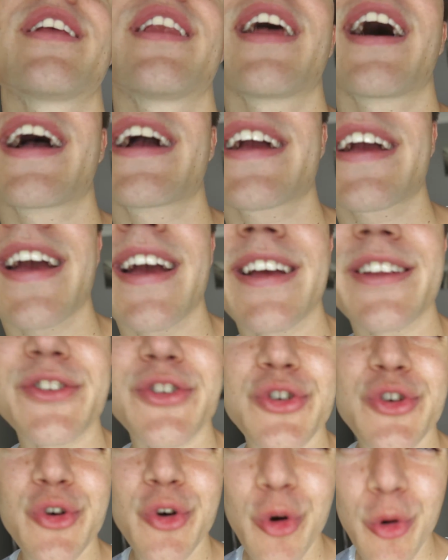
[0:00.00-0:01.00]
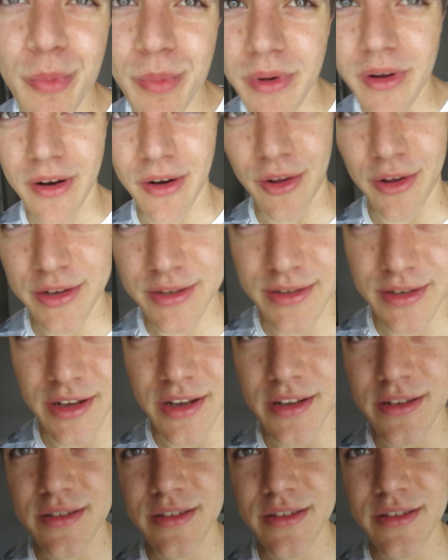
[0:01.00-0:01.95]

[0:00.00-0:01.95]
like a trooper last night.